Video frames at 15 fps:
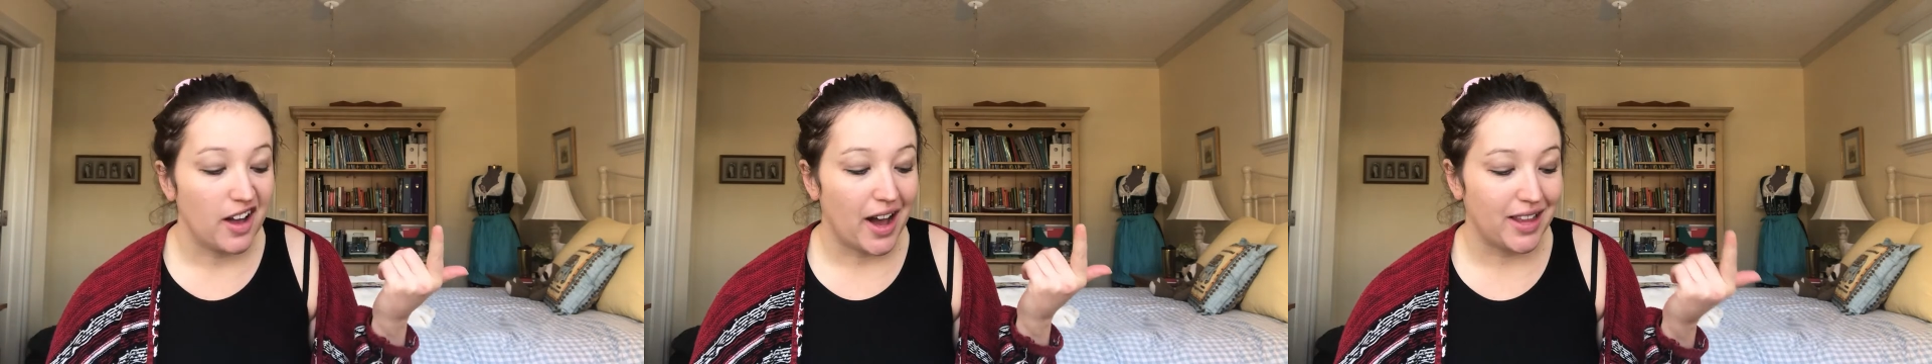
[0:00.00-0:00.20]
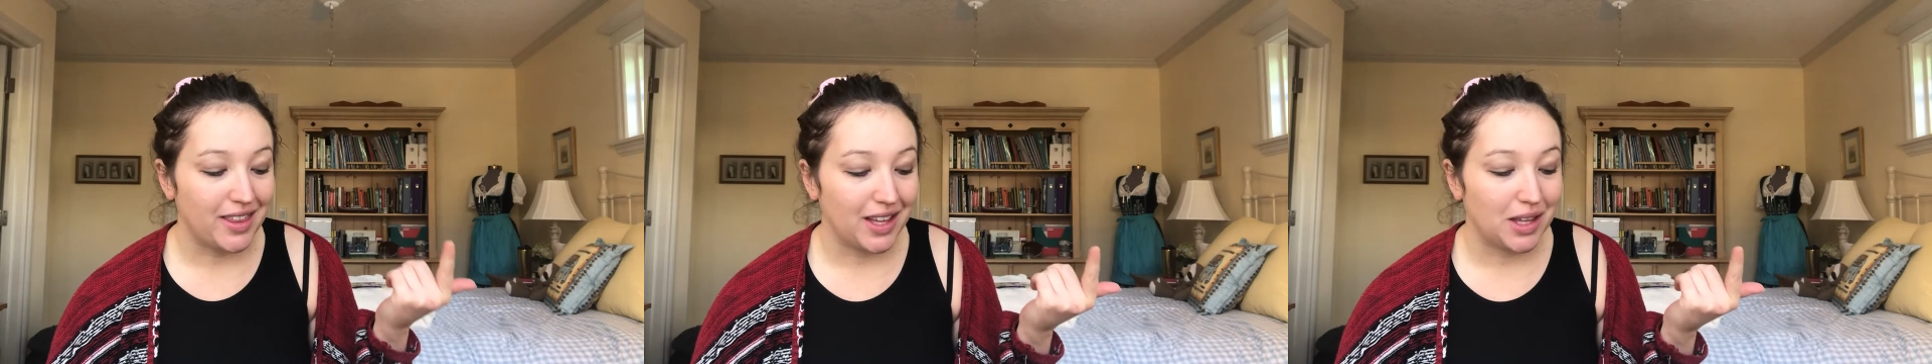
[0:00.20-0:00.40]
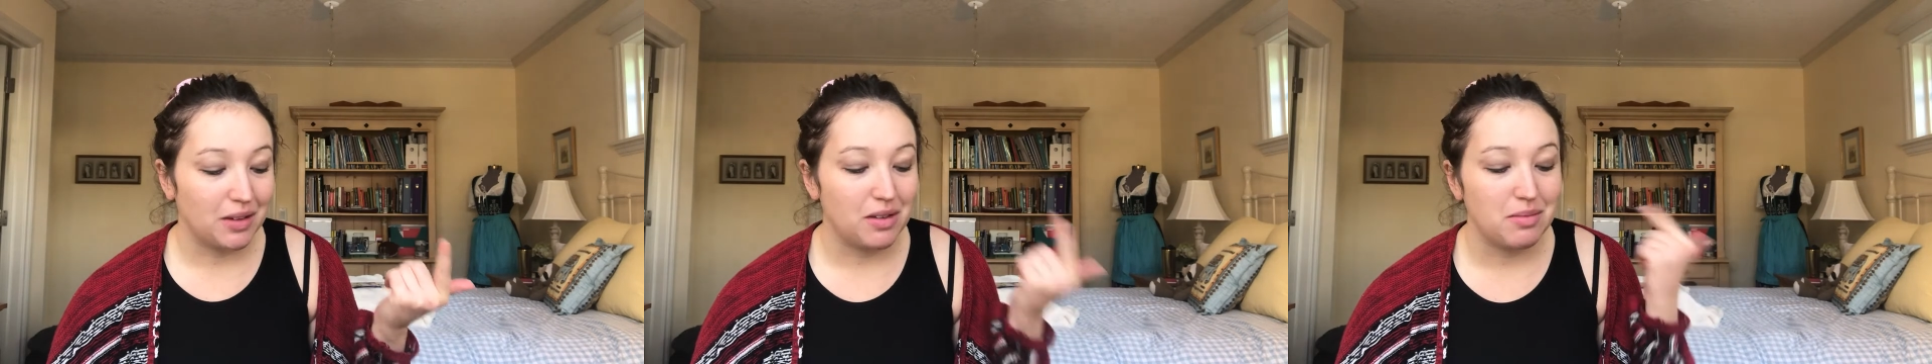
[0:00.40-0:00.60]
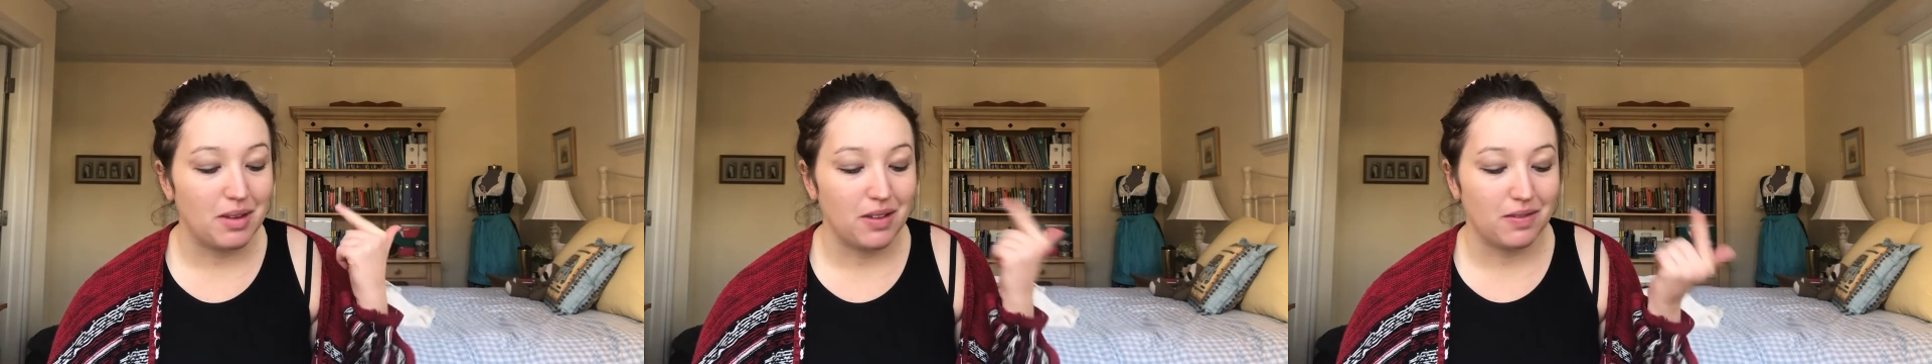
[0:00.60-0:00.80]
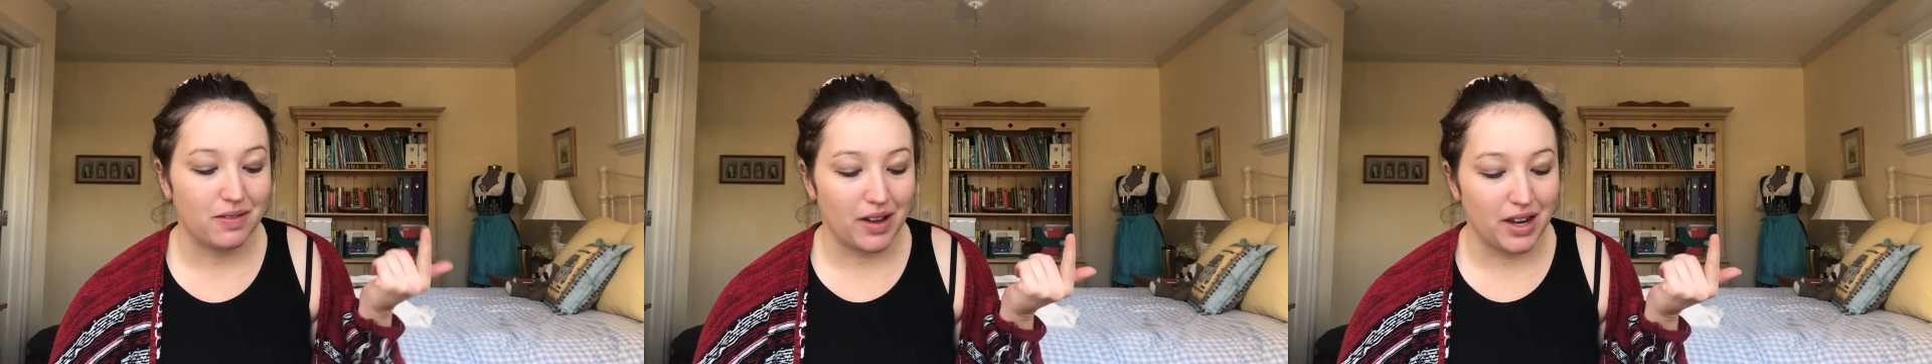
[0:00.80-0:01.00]
I think it would
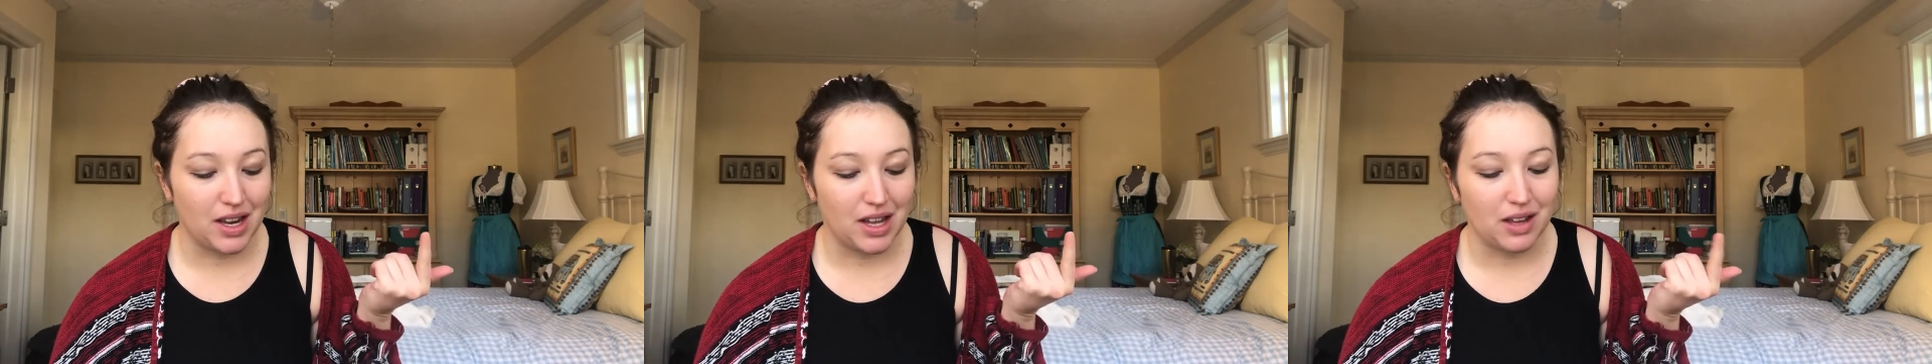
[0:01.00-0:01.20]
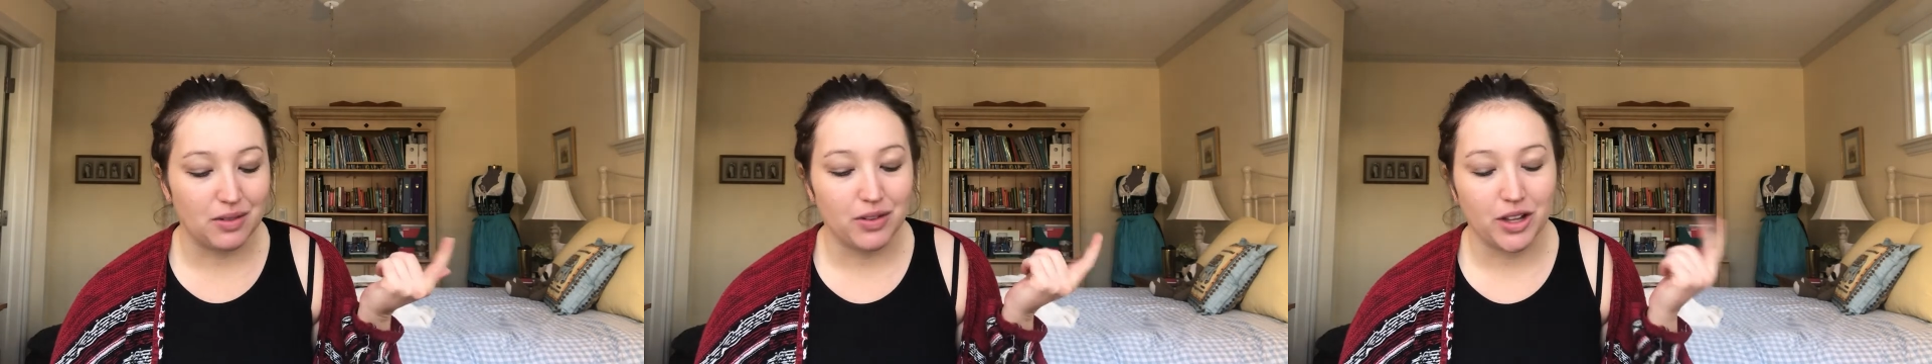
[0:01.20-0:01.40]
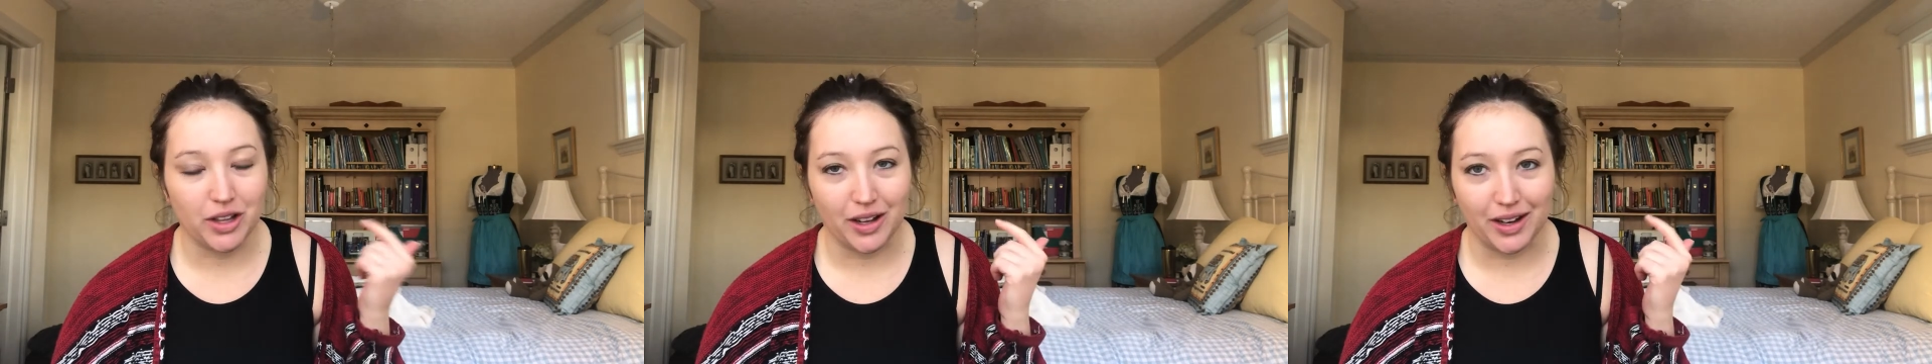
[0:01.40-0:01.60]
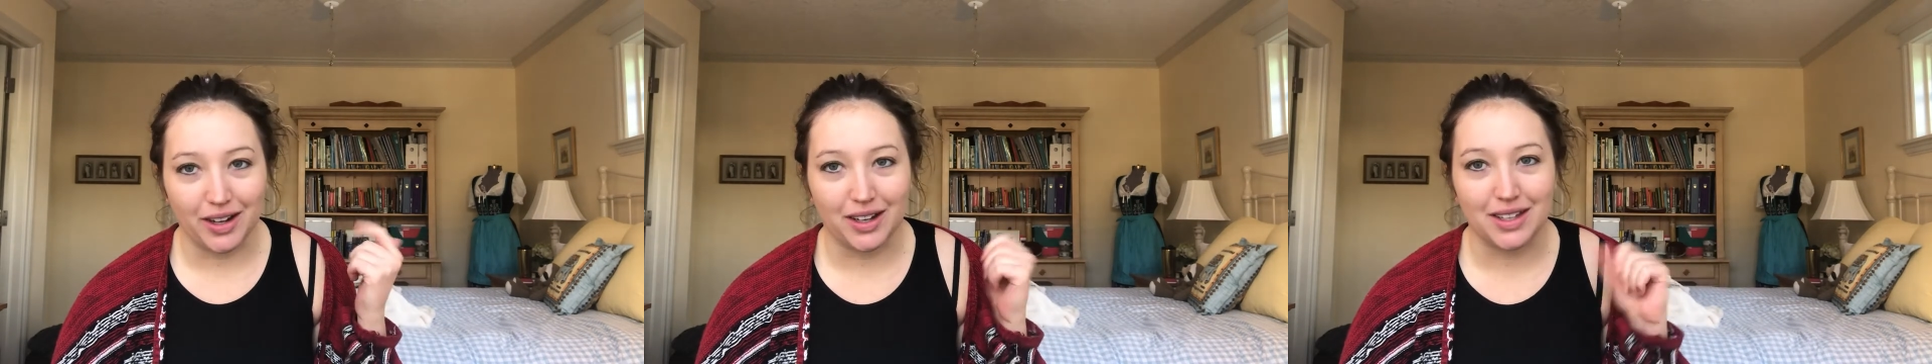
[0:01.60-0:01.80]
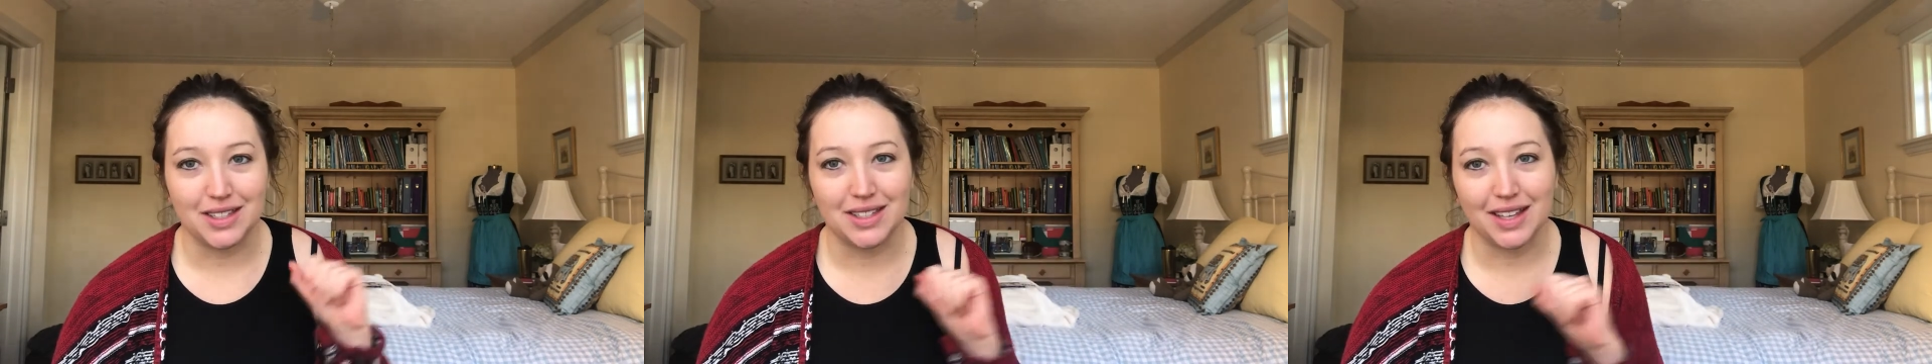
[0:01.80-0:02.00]
be funny if
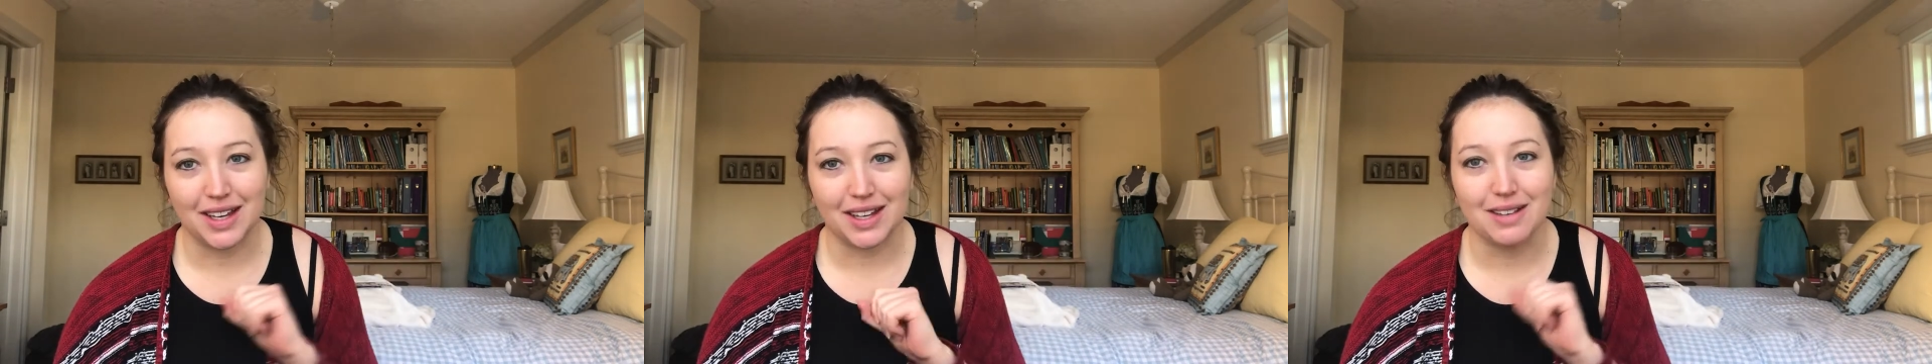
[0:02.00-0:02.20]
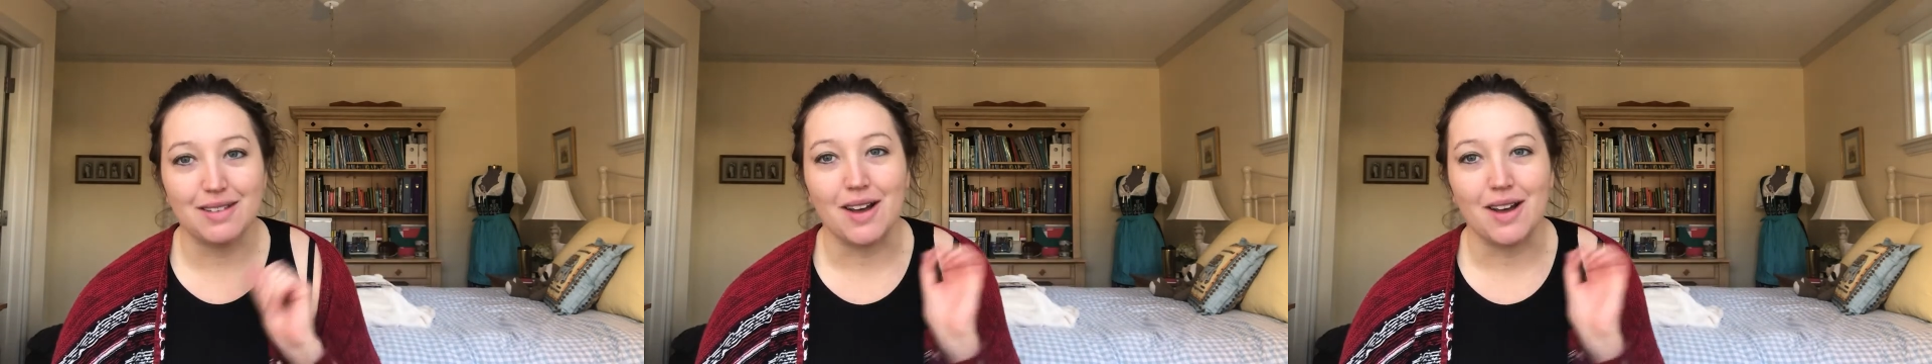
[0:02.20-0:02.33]
Clark is like